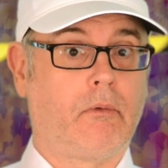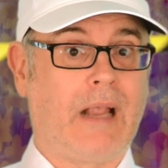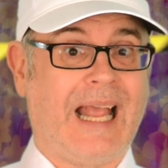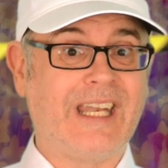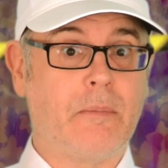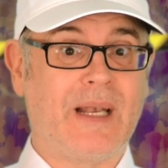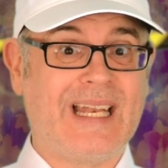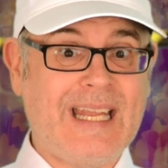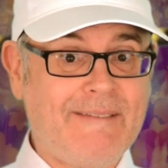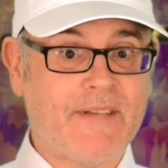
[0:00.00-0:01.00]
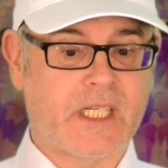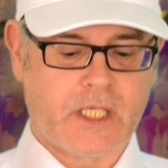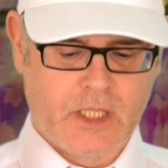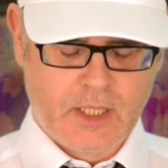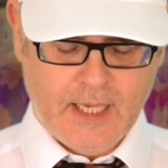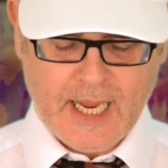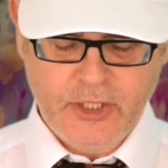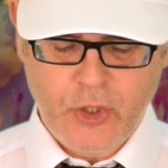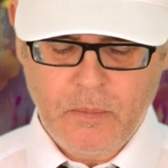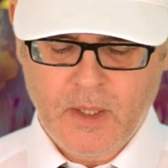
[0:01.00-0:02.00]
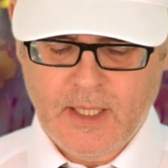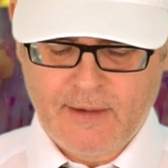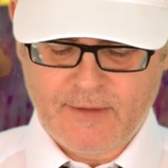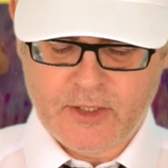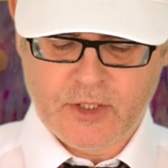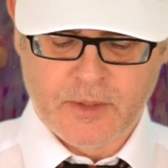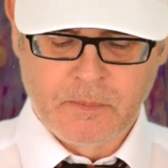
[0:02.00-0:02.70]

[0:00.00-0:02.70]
Can you believe it? Can you believe it?